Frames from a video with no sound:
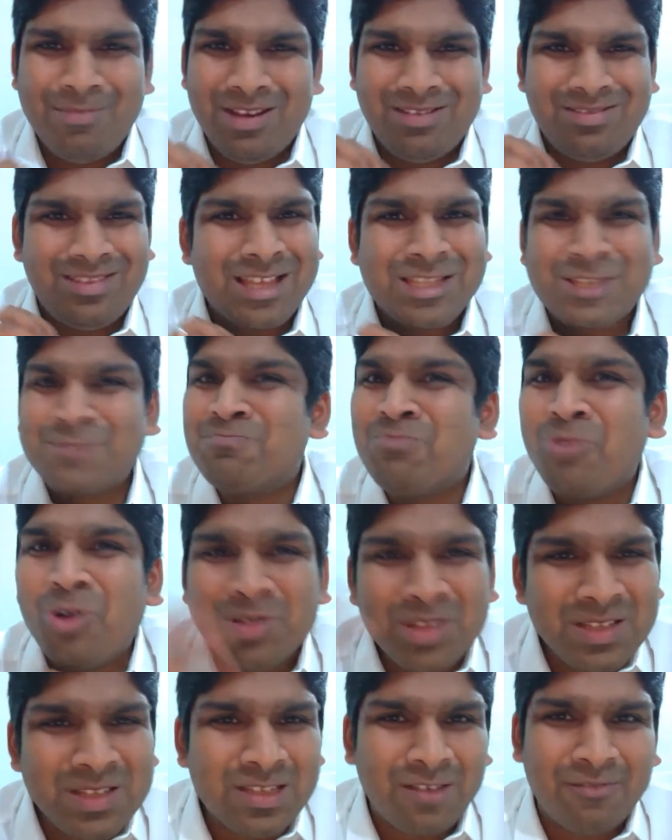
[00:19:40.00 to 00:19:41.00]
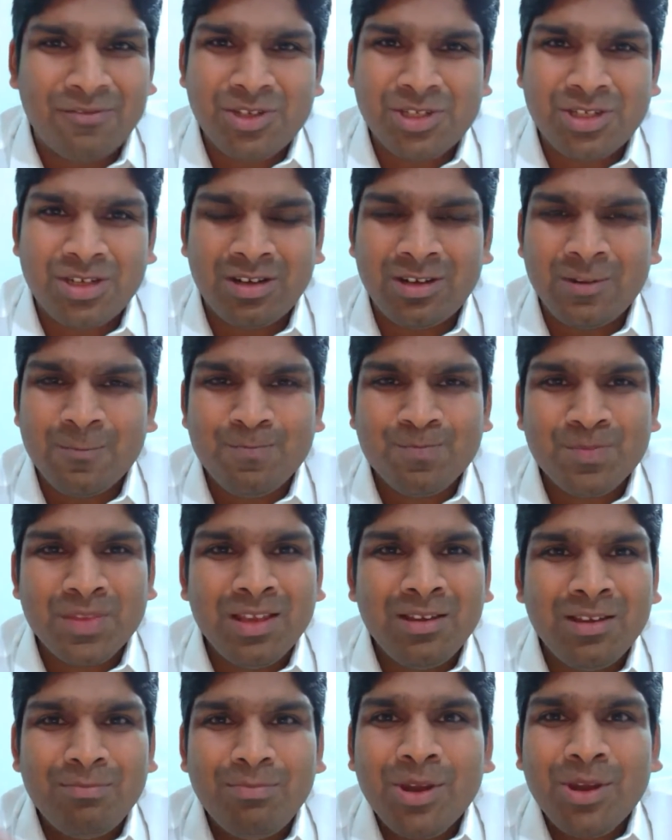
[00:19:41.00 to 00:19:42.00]
that's more than sufficient.
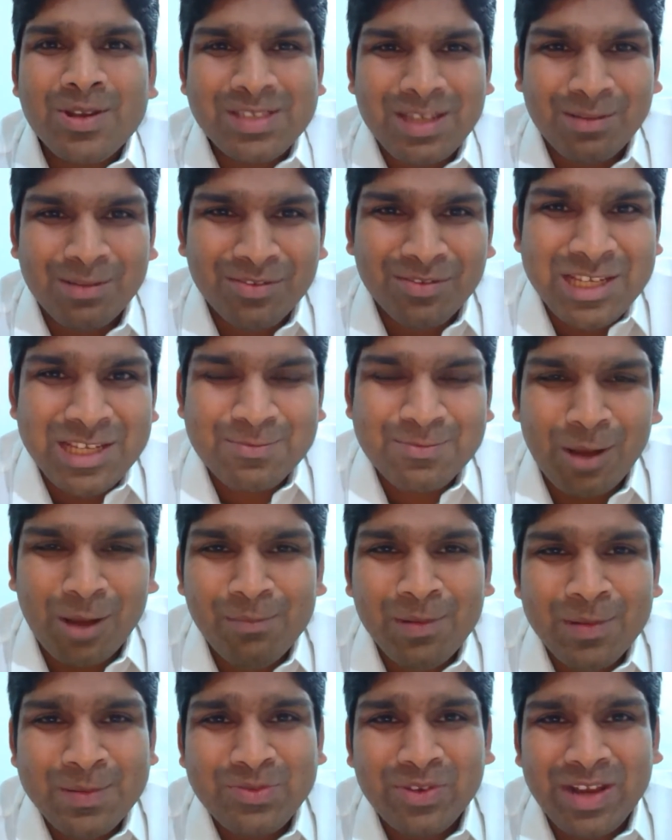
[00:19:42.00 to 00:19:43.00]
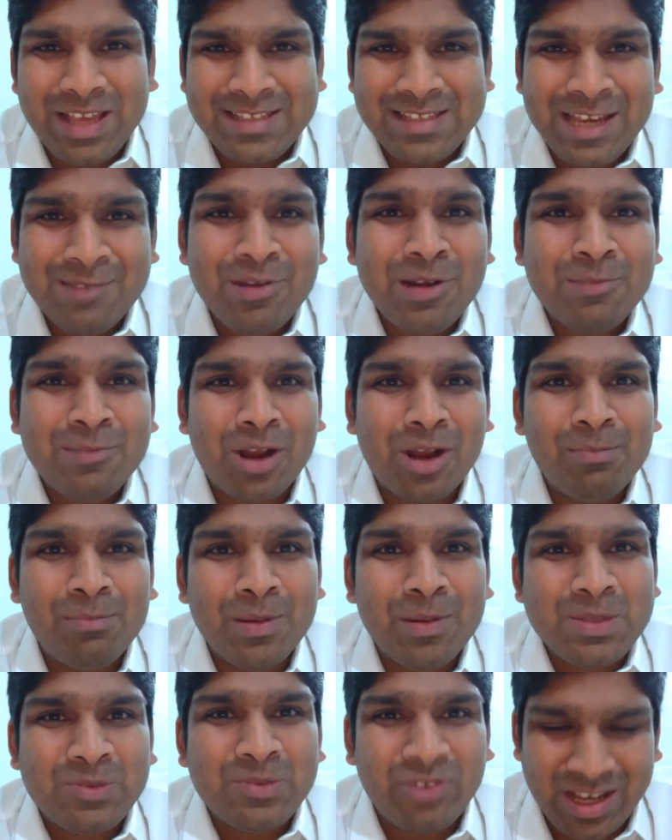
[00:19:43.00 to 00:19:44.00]
Because some of these problems were assignment
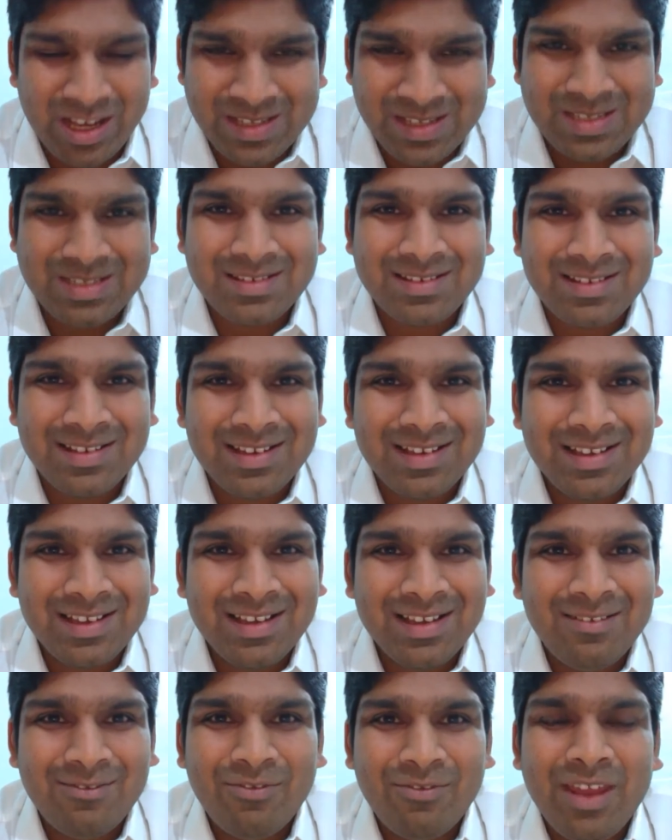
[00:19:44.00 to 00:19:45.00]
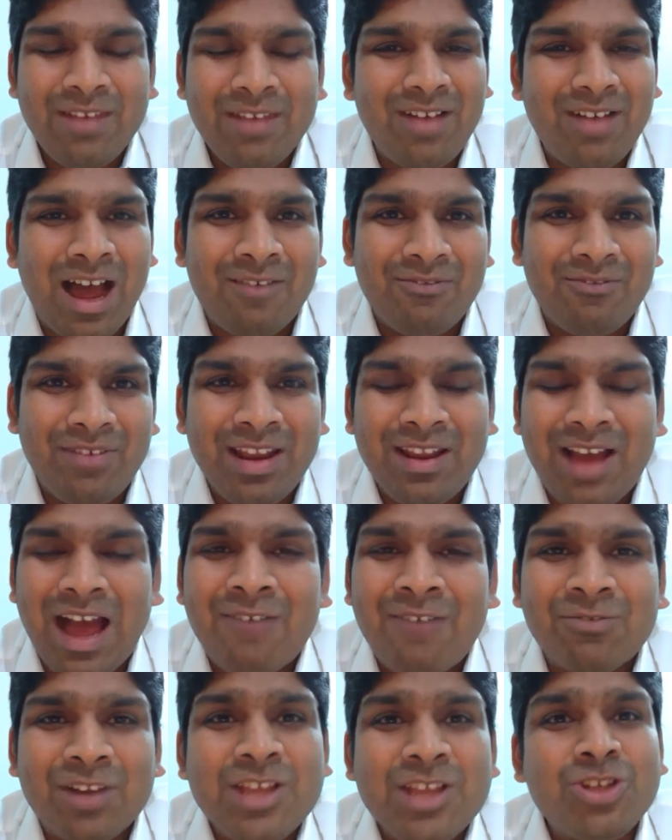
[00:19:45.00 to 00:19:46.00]
problems for us when
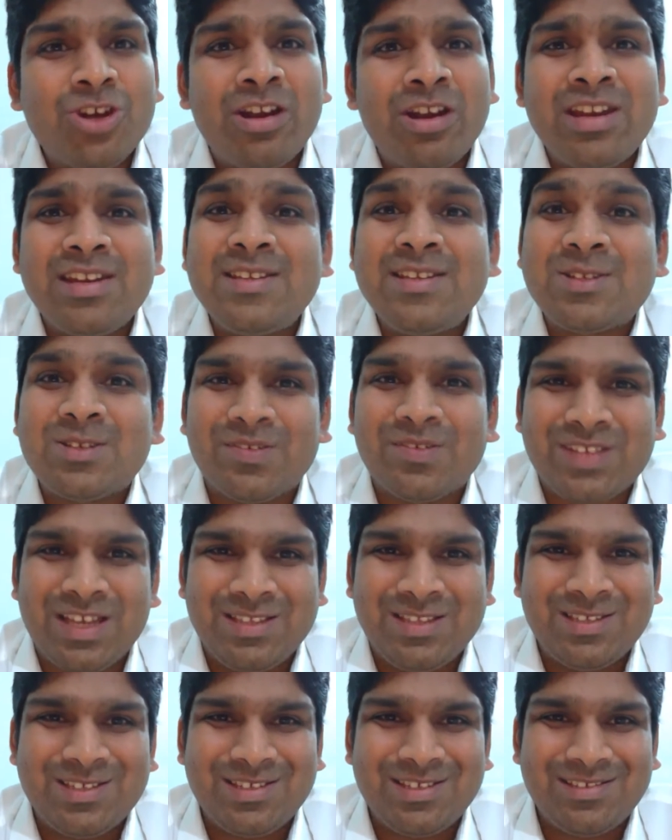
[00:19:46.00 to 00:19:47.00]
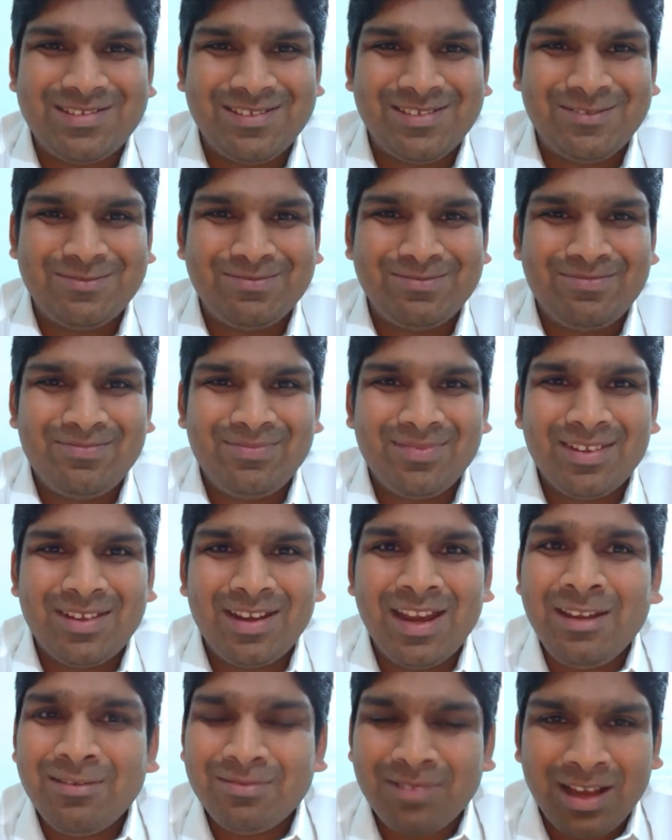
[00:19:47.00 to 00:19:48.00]
after I joined in Institute of Science,
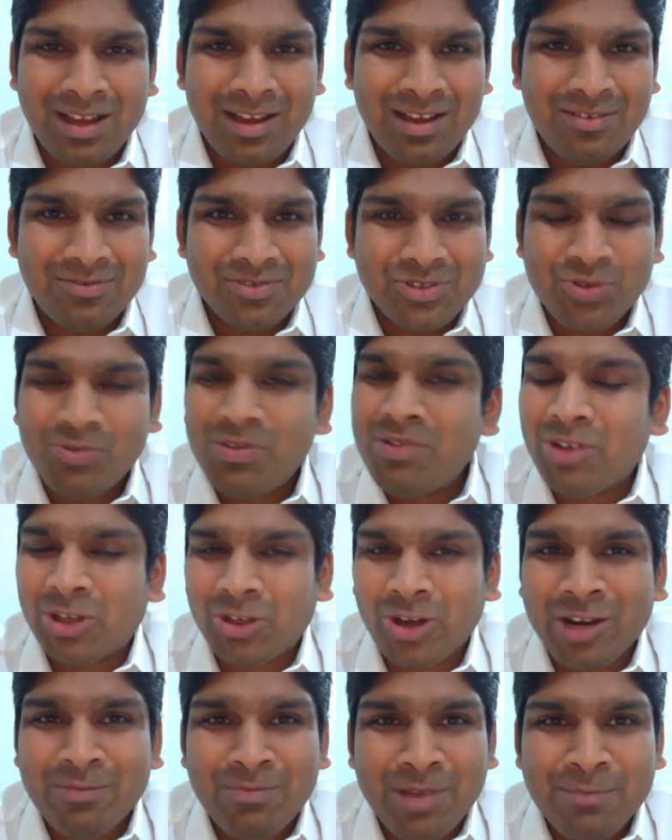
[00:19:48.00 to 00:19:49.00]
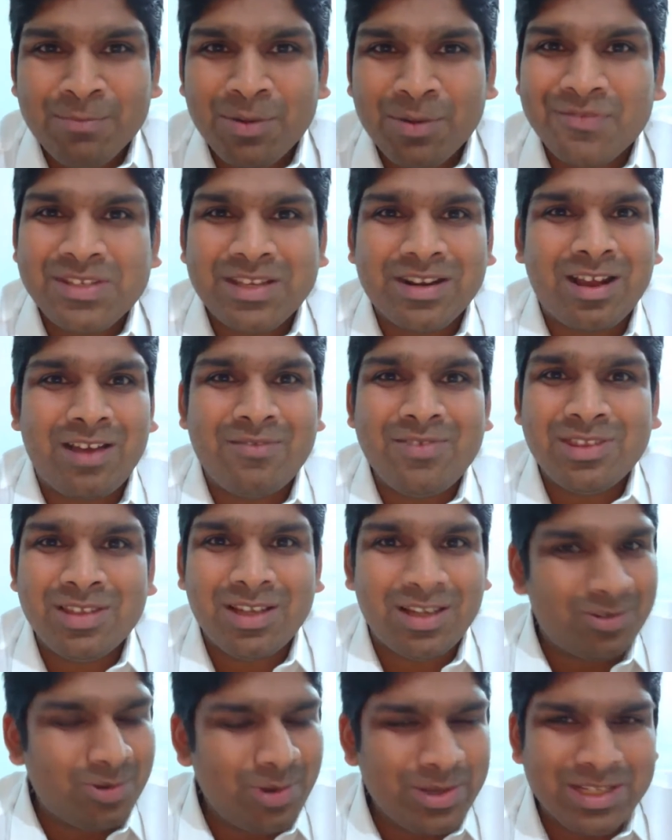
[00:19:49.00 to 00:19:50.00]
right? So we were taught by Professor
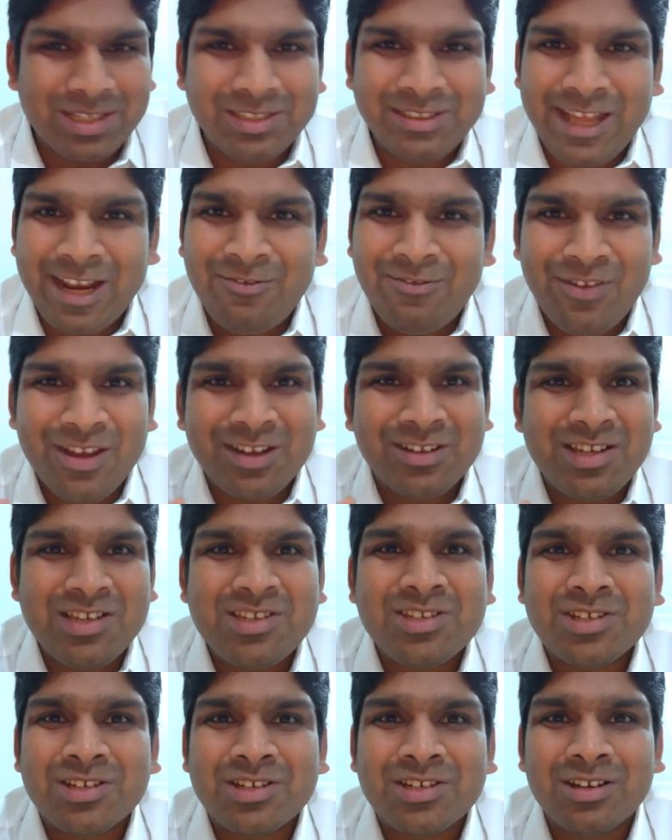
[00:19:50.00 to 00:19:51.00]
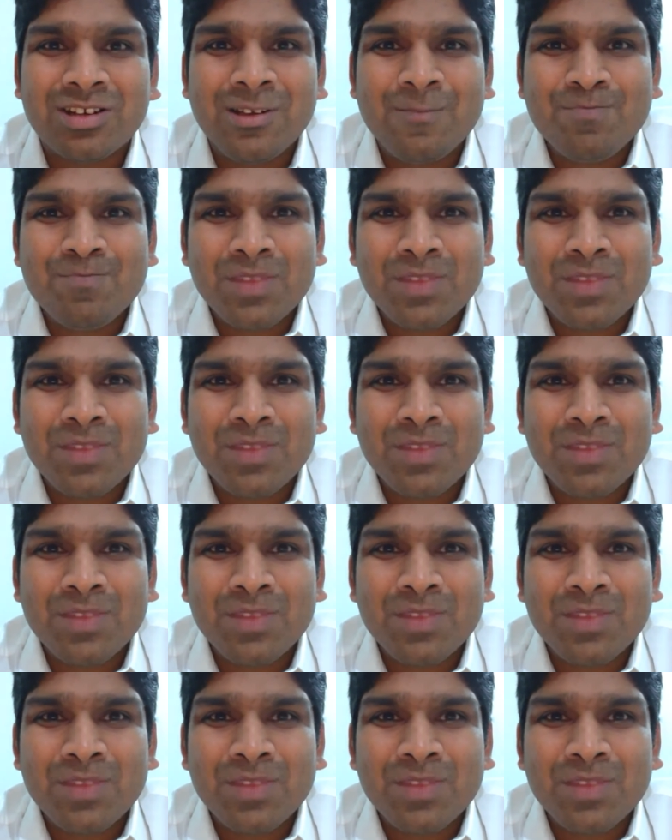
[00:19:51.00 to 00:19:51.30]
Kavita, who is a terrific teacher.